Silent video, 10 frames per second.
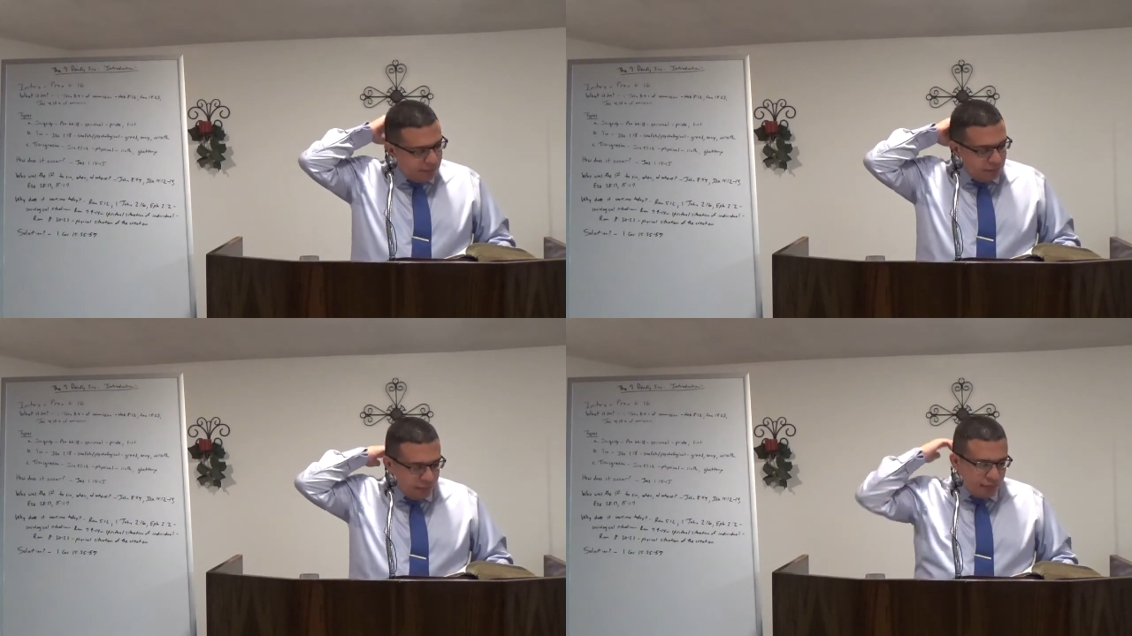
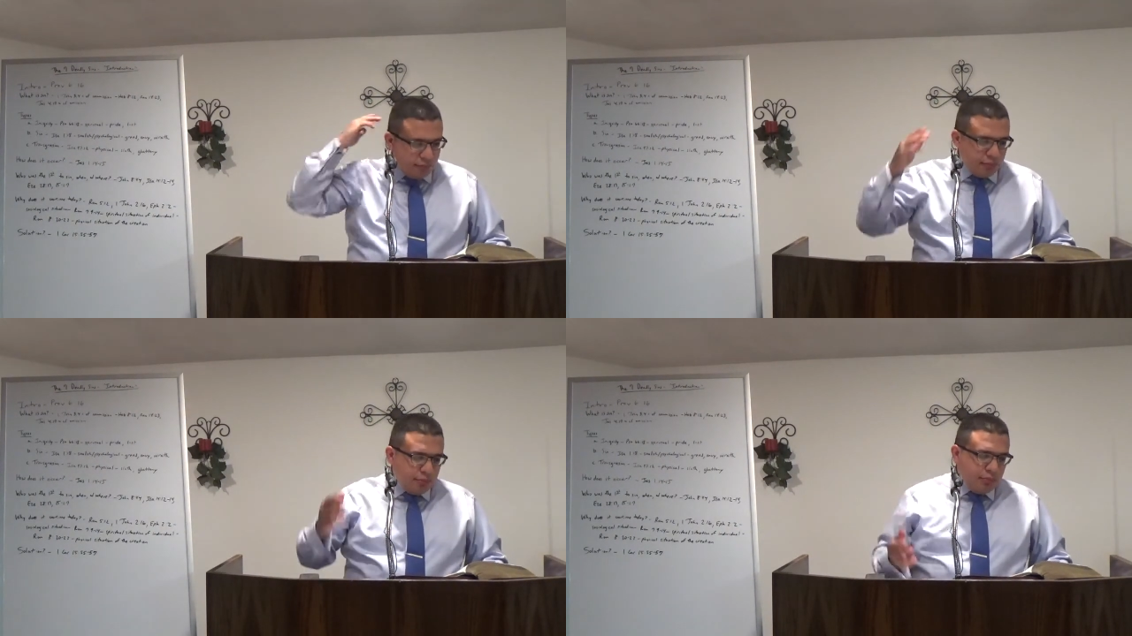
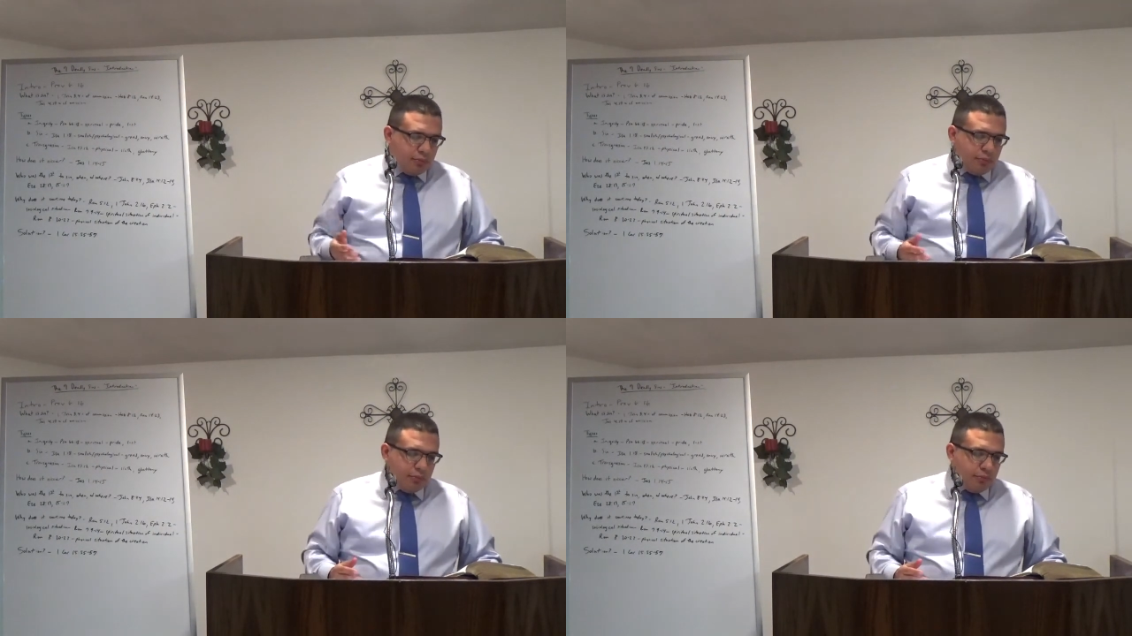
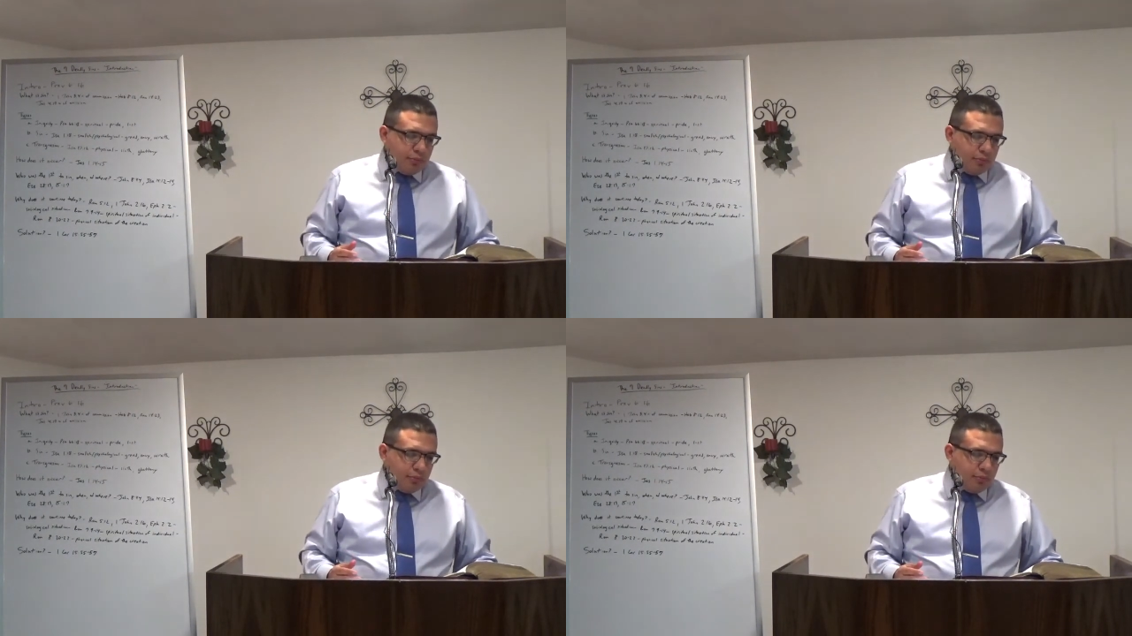
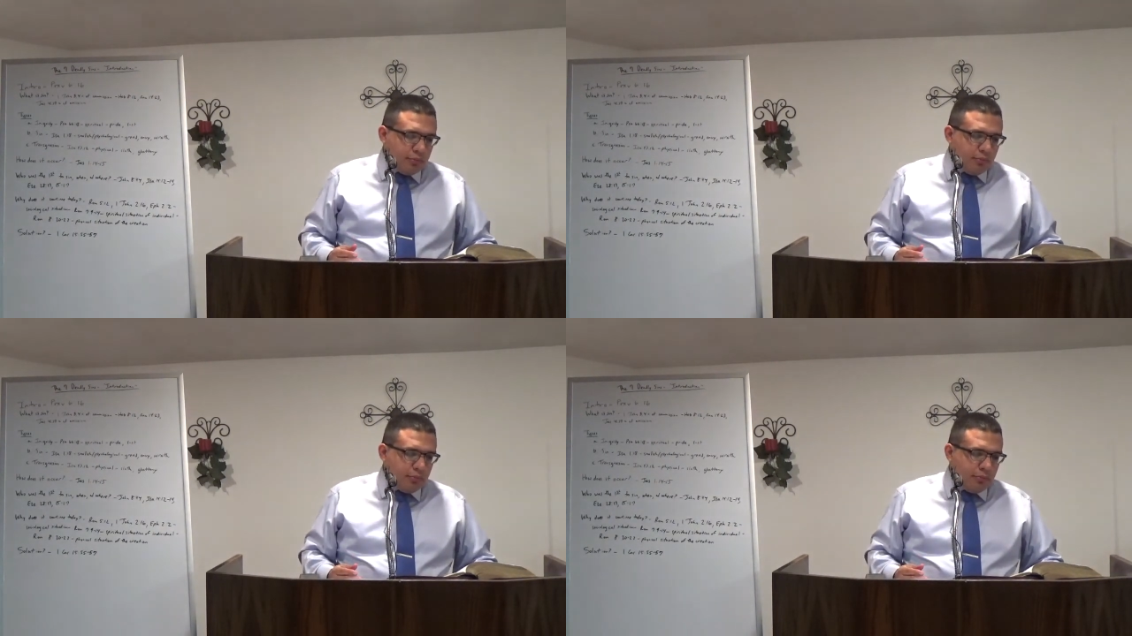
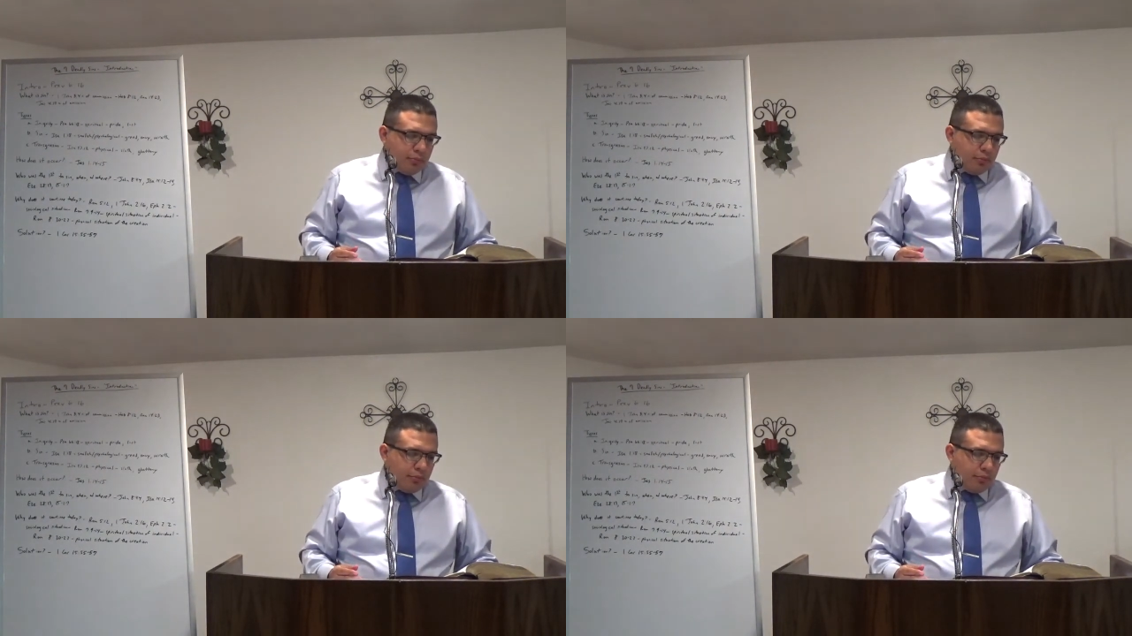Nothing is said.